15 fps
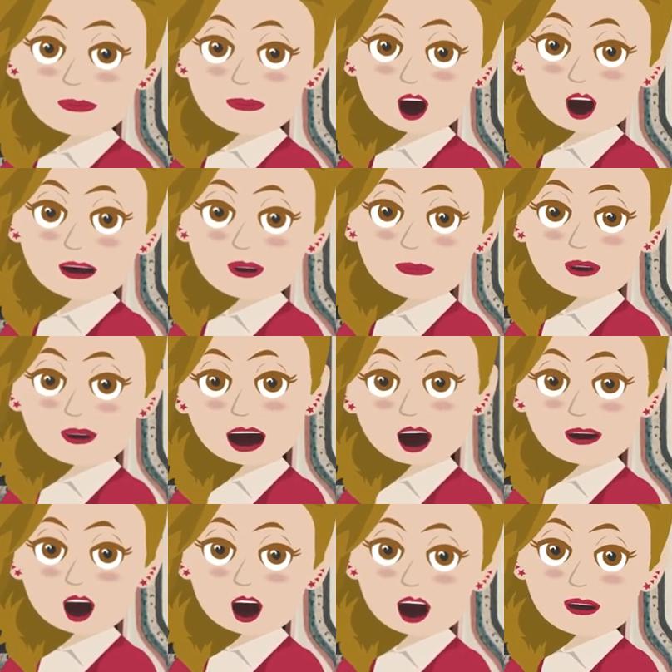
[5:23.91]
of pure
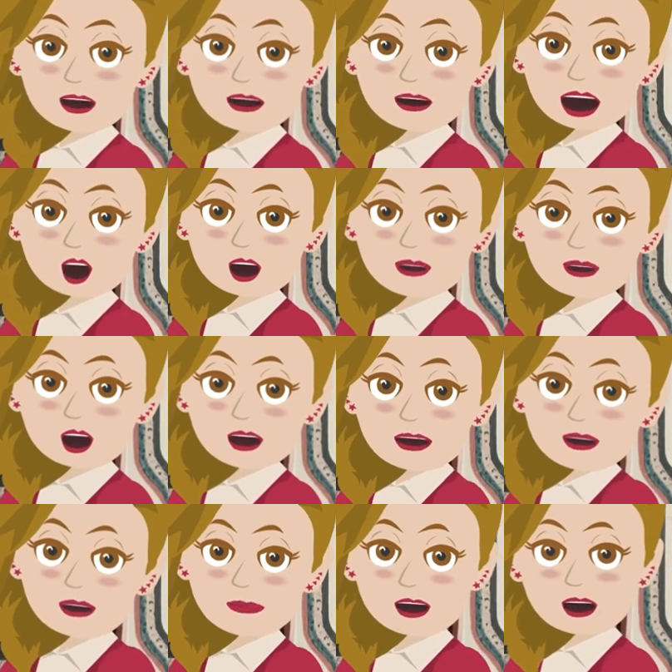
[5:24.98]
positive energy,
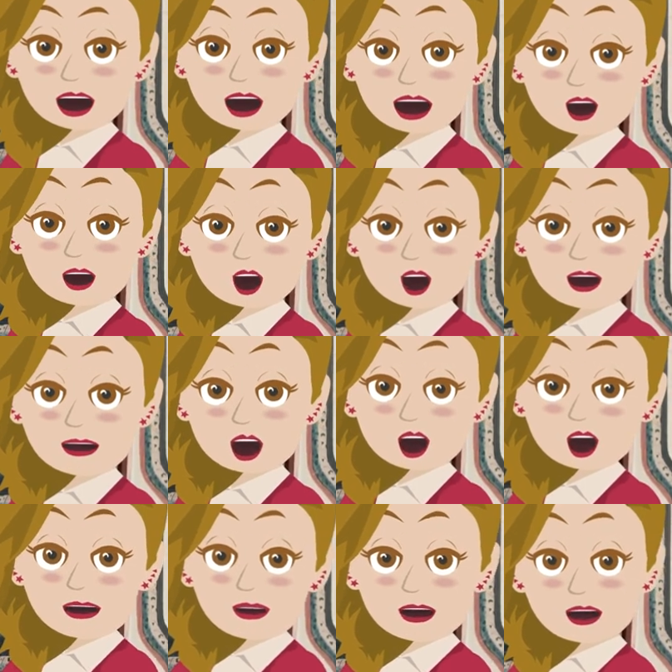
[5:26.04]
which is where we
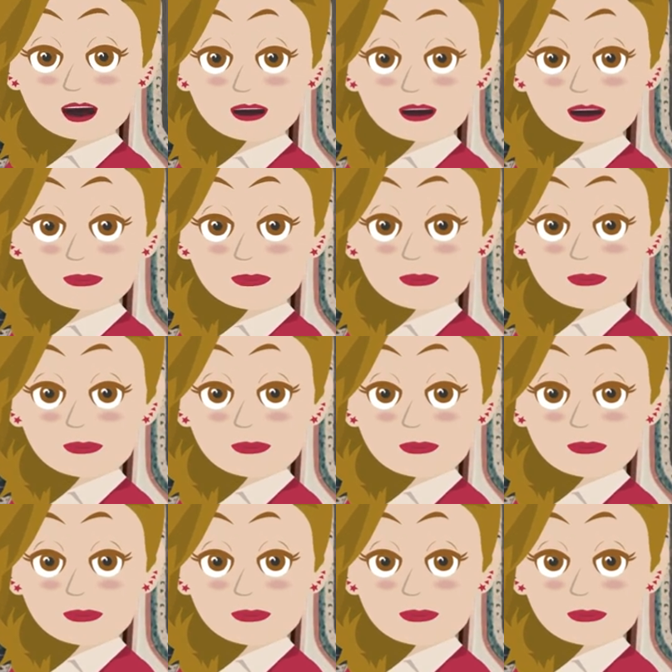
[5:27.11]
are from,